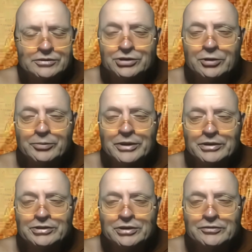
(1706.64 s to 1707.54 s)

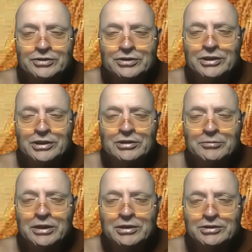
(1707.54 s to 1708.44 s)
disrobings of
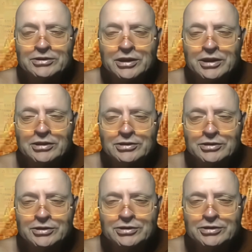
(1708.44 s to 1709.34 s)
senior monks in our
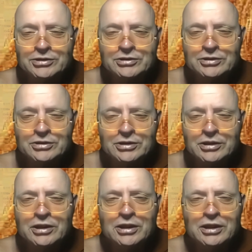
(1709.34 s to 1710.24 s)
tradition
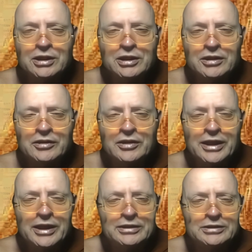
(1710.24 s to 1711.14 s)

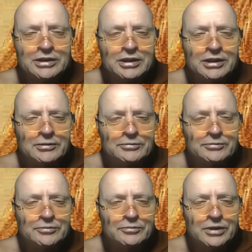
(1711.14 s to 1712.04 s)
that
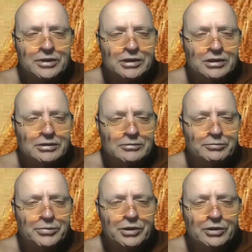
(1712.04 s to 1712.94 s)
um,
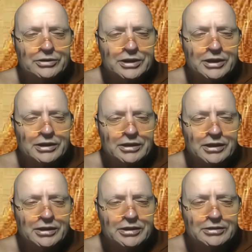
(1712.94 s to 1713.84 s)
beyond the,
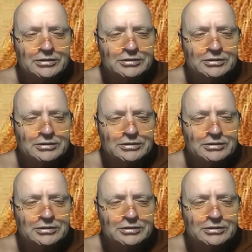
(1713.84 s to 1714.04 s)
the